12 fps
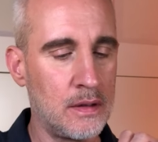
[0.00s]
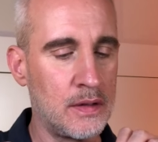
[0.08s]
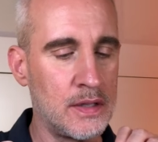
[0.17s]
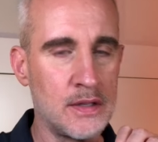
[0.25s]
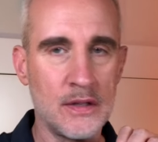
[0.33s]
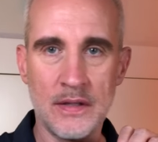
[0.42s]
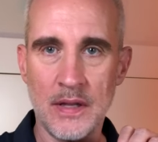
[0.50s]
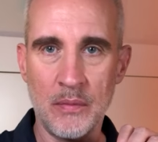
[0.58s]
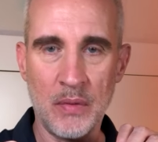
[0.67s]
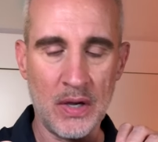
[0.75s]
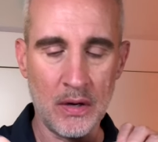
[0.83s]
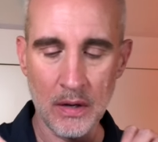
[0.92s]
This is them
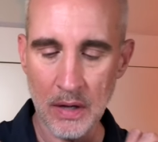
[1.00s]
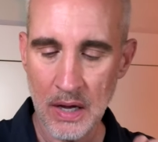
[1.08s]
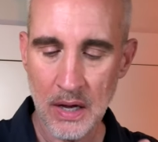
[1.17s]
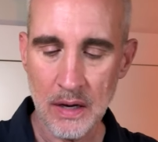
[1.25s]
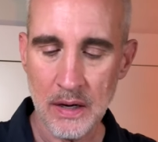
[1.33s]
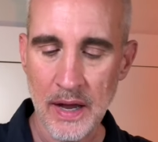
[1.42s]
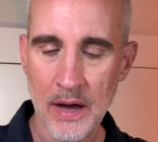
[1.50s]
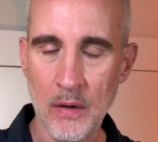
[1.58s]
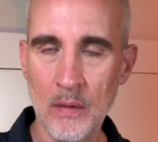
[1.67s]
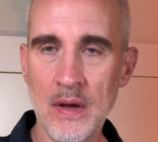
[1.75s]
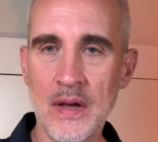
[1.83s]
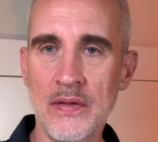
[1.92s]
here. Now,
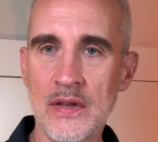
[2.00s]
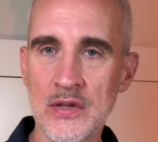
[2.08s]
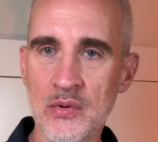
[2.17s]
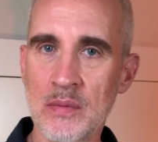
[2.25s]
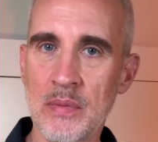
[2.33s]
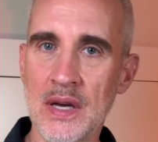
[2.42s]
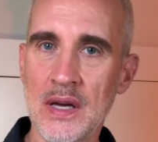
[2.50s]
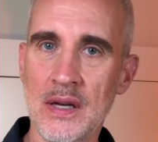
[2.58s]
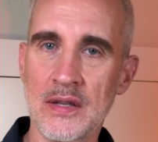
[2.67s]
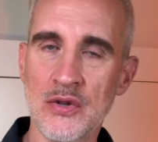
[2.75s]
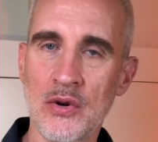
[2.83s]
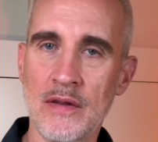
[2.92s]
this would be
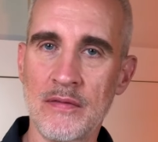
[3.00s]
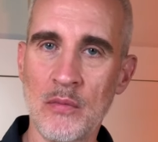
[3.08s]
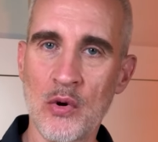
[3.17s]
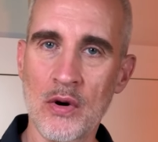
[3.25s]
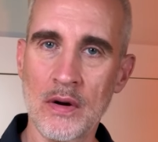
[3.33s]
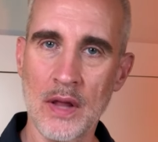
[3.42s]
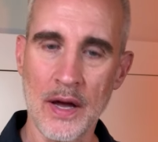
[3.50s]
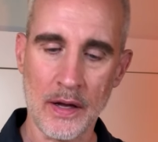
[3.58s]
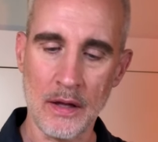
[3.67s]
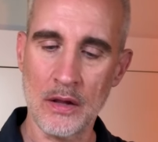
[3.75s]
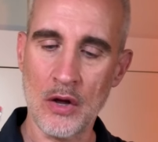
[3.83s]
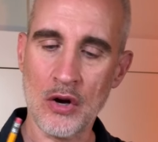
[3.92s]
sort of more like
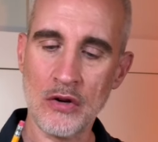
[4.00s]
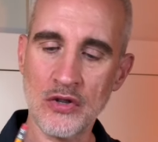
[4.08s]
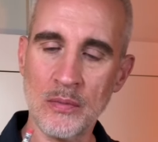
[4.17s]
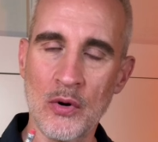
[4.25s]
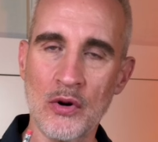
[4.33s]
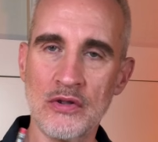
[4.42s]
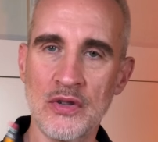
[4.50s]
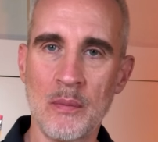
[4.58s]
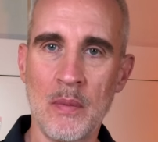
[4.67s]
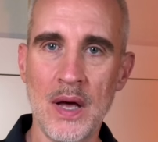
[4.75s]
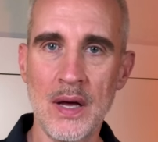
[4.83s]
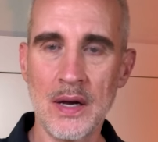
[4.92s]
a larger portion,
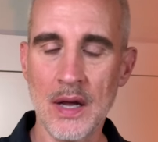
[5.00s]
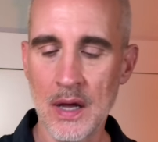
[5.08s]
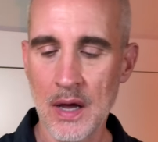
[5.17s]
but